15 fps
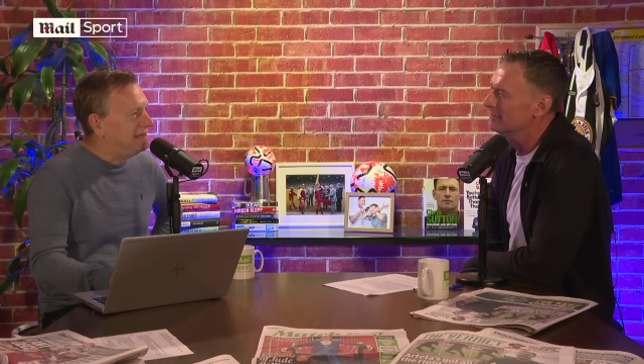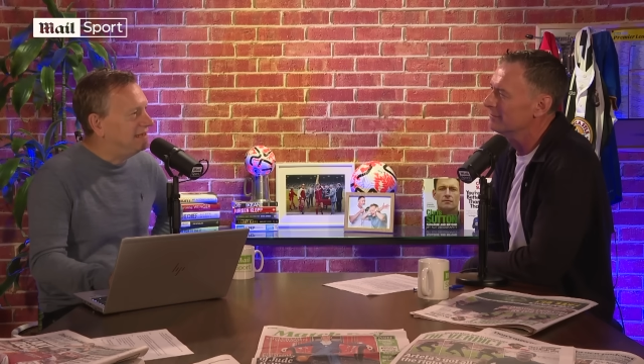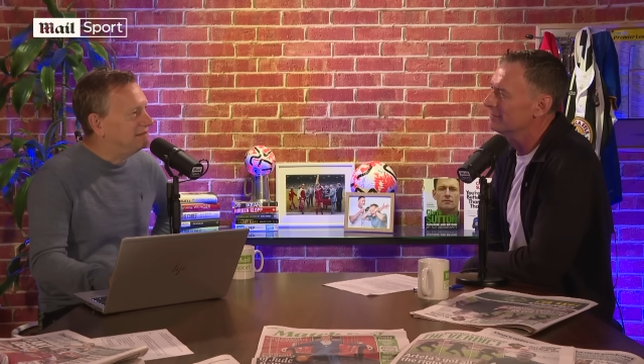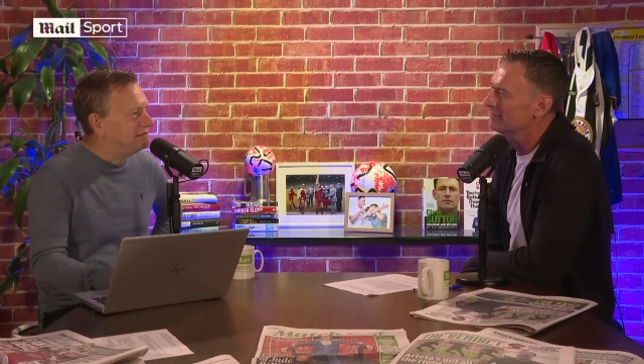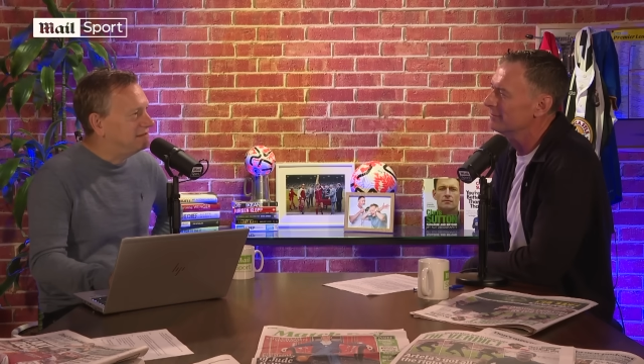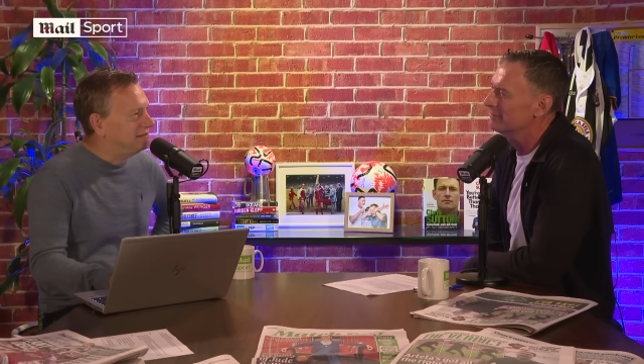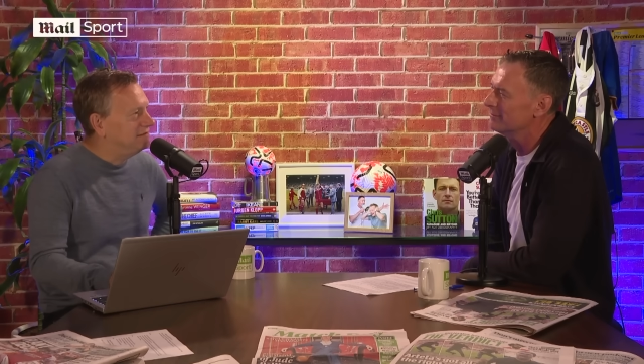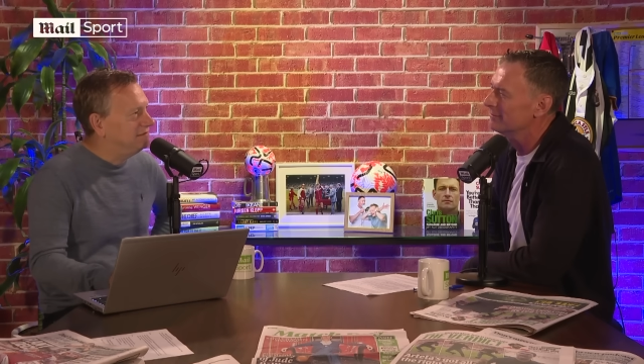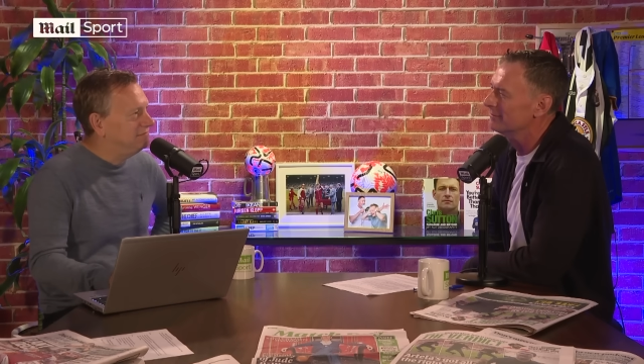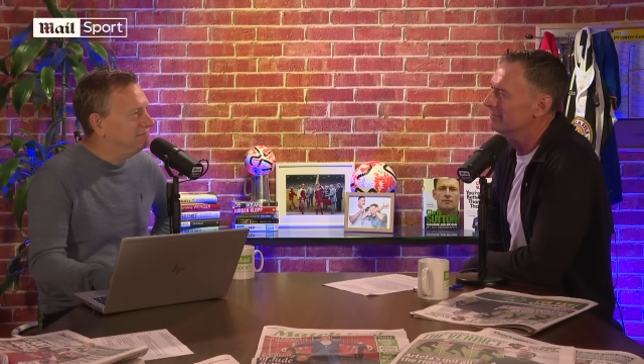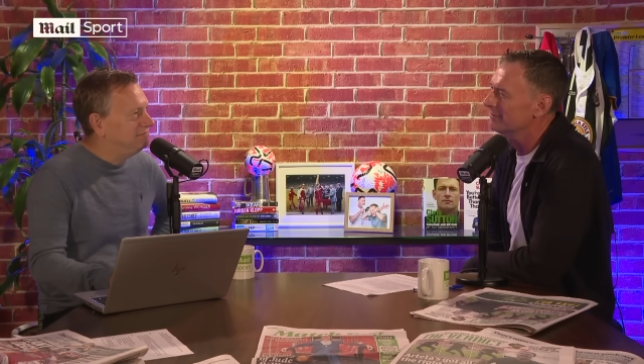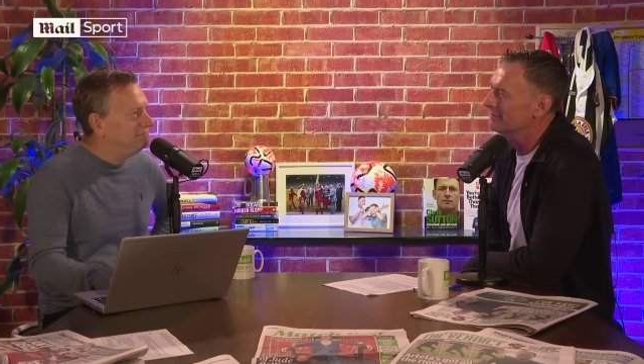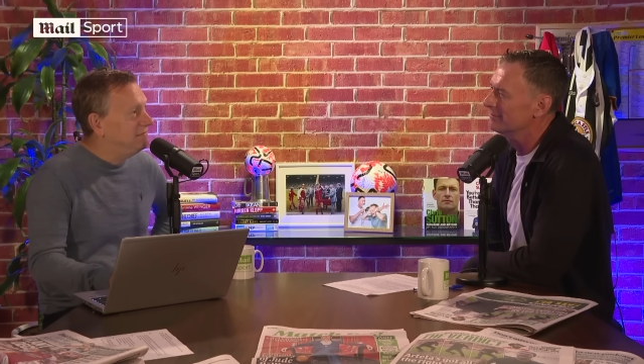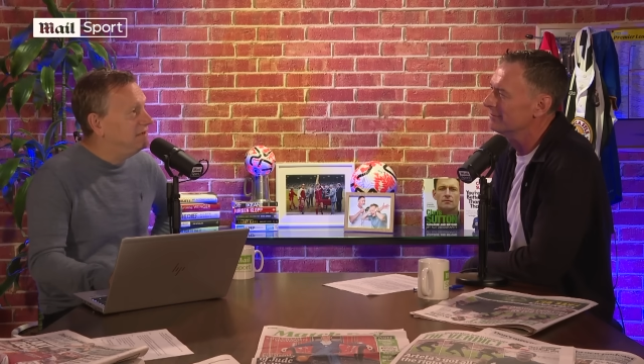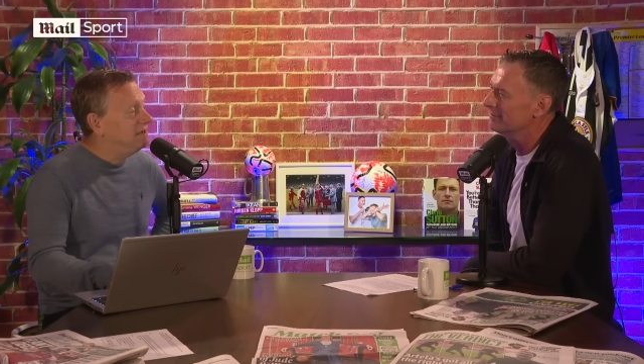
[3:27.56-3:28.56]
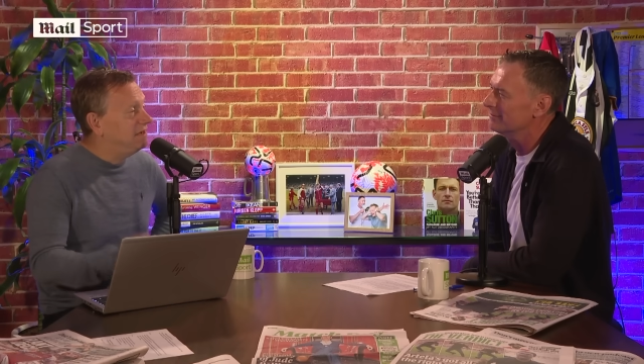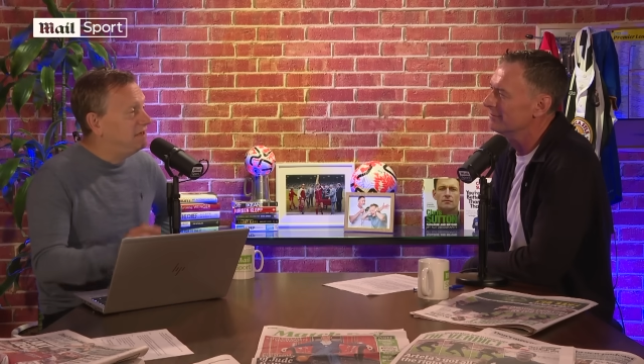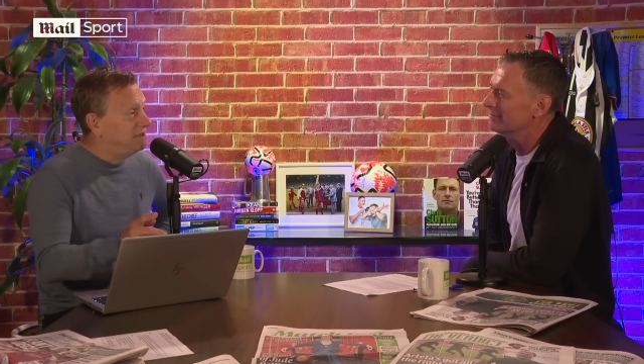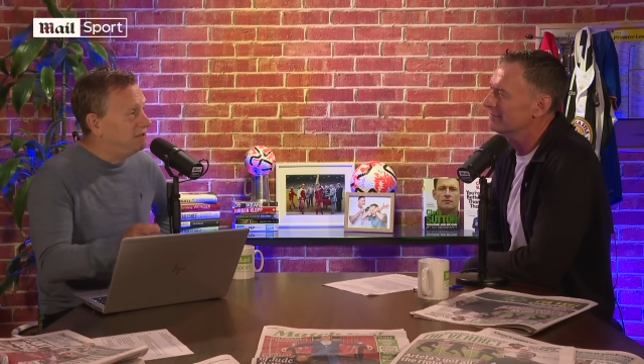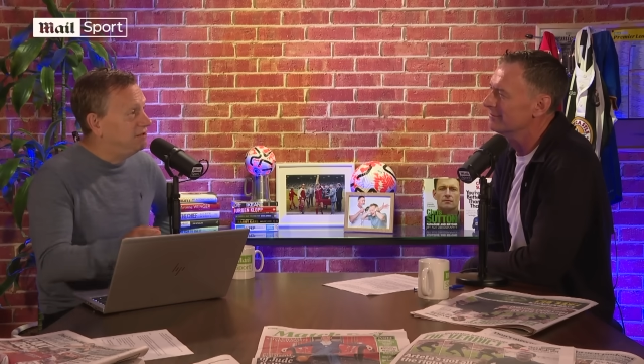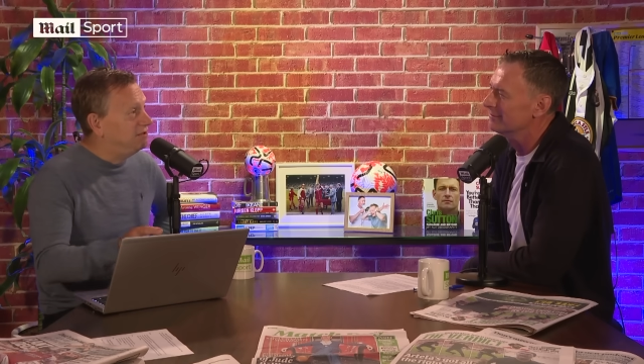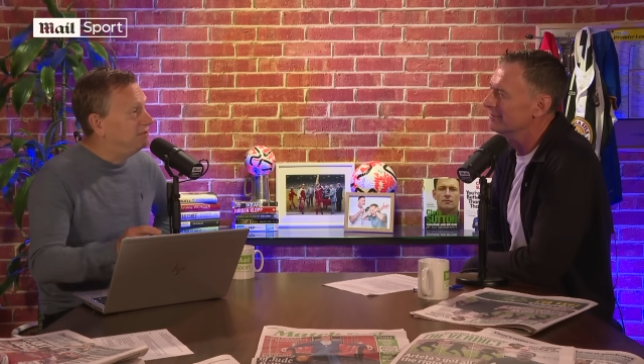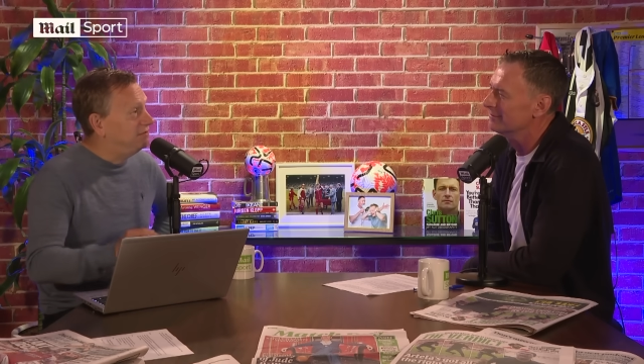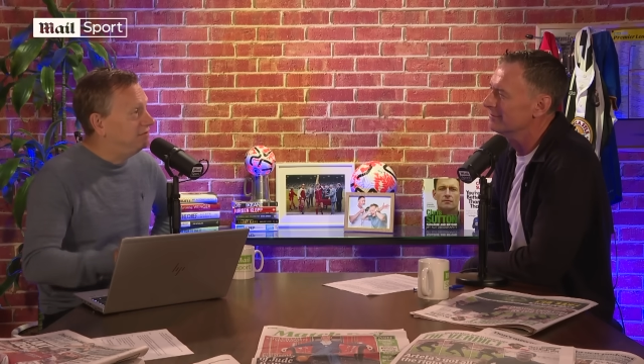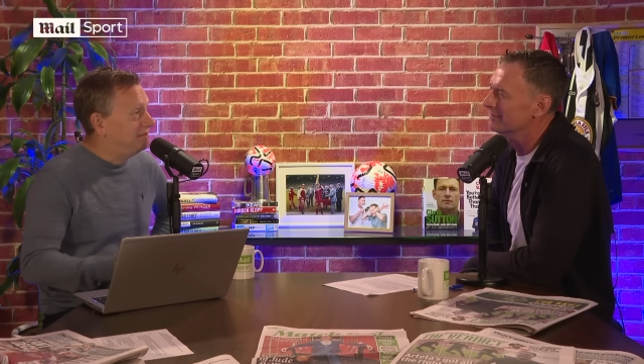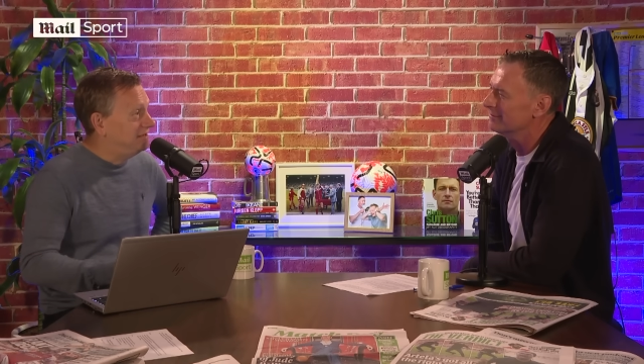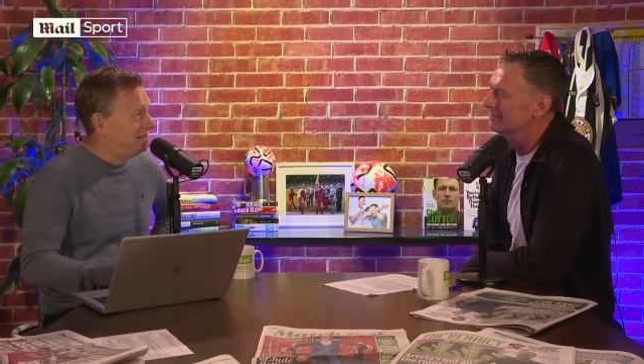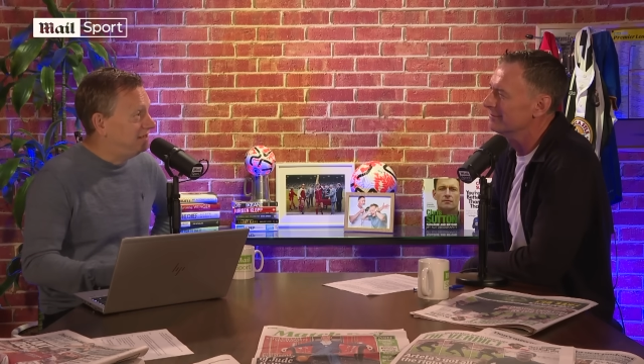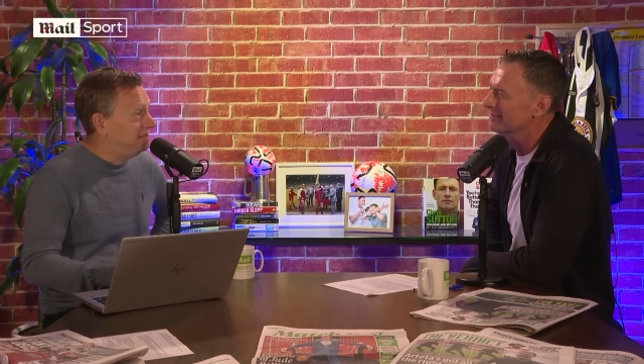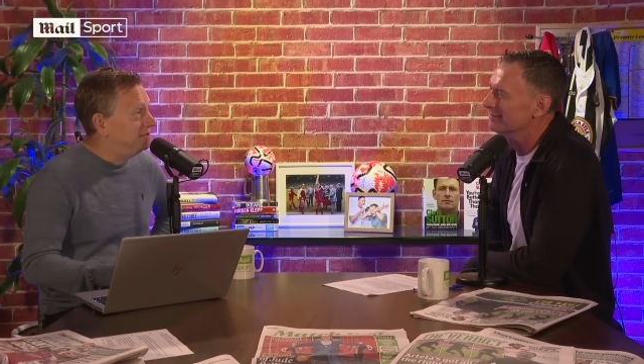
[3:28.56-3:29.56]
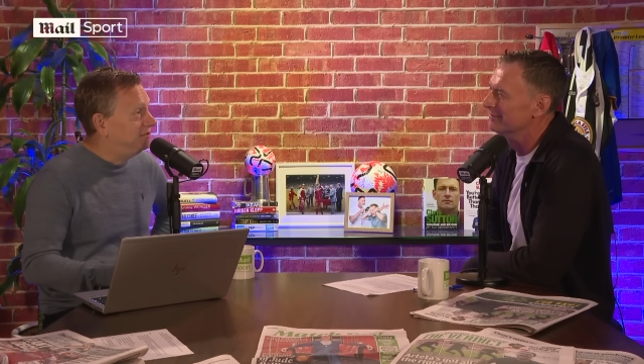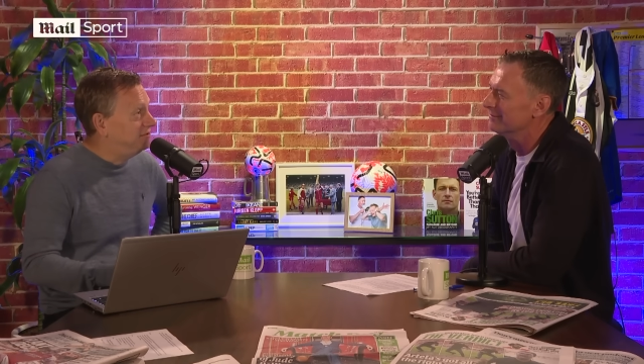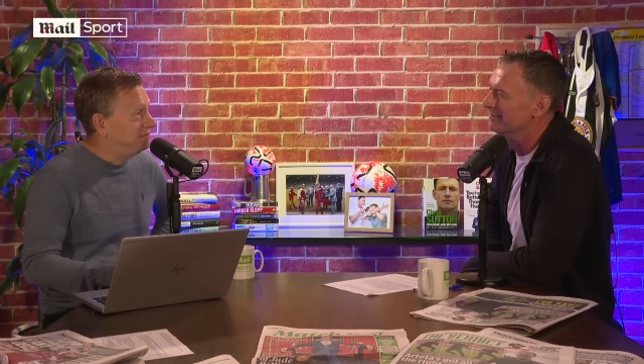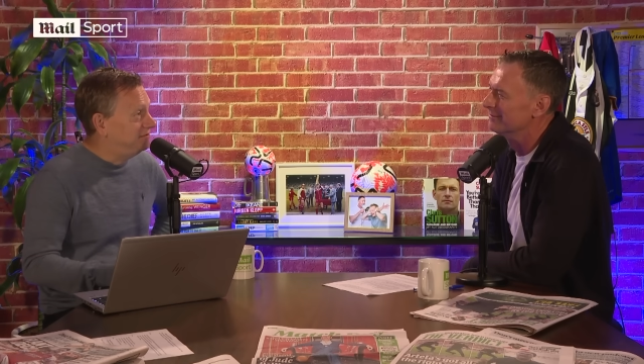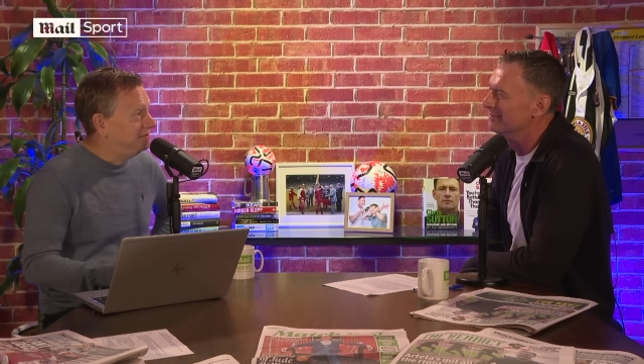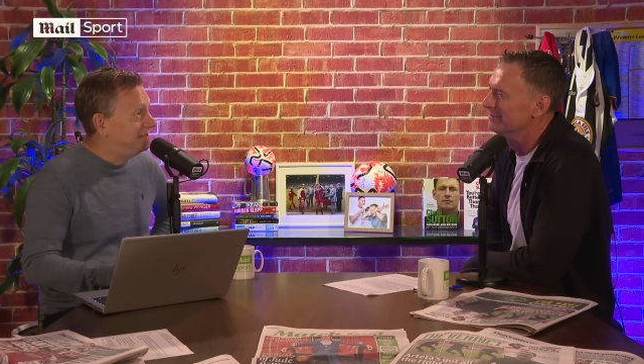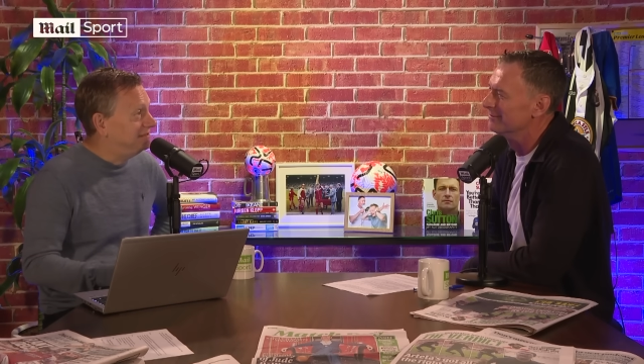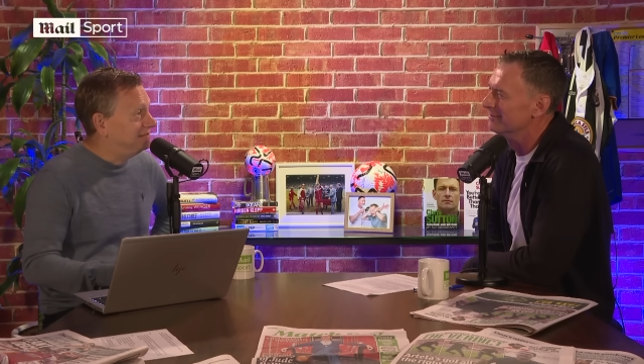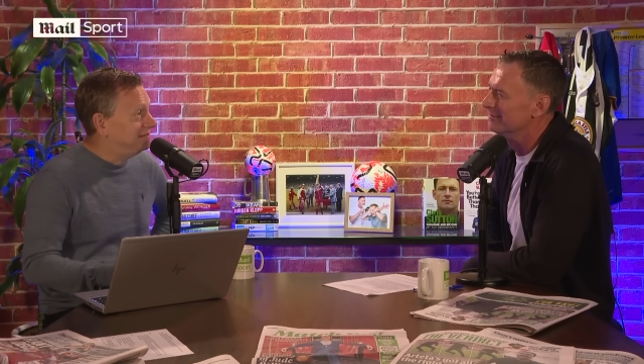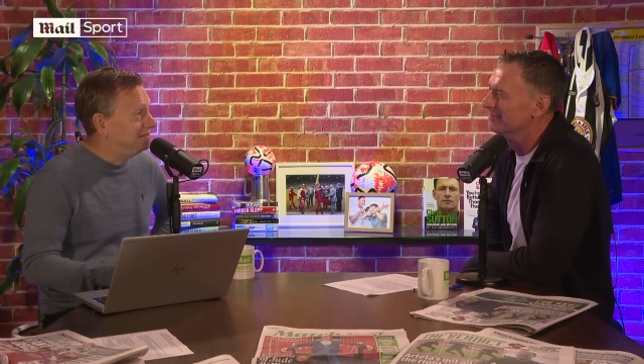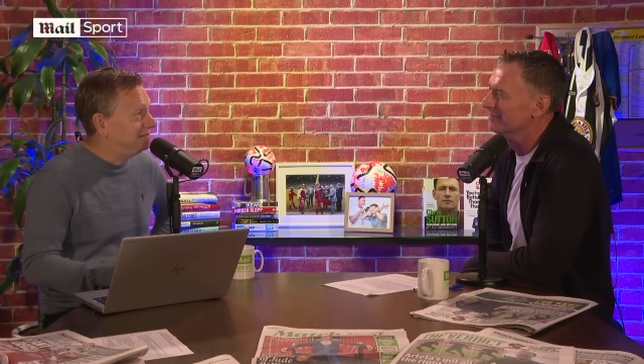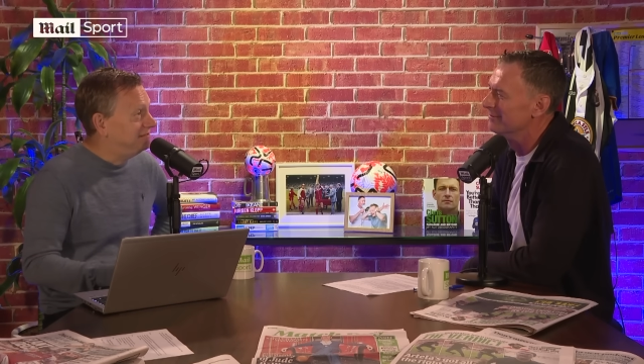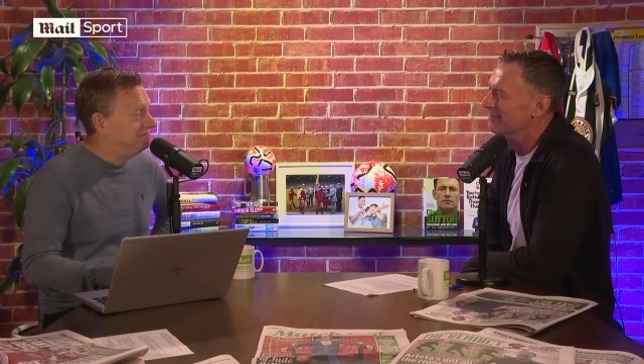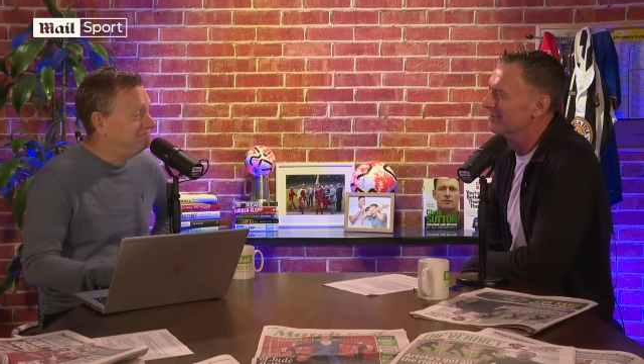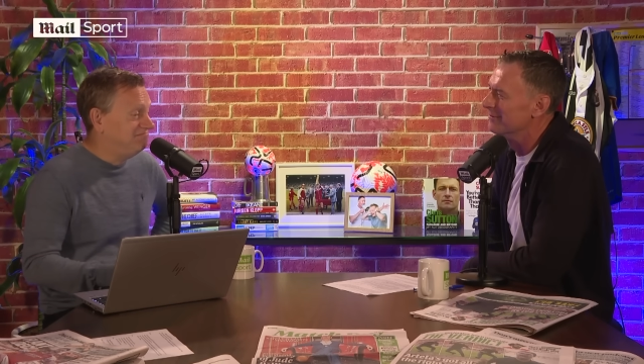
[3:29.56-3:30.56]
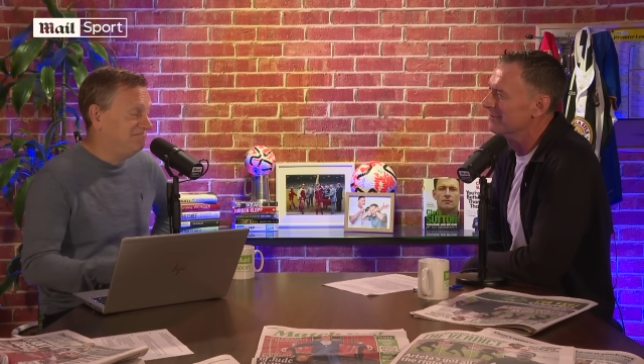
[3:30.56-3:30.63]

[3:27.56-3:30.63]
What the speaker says: answer, and he got a good answer.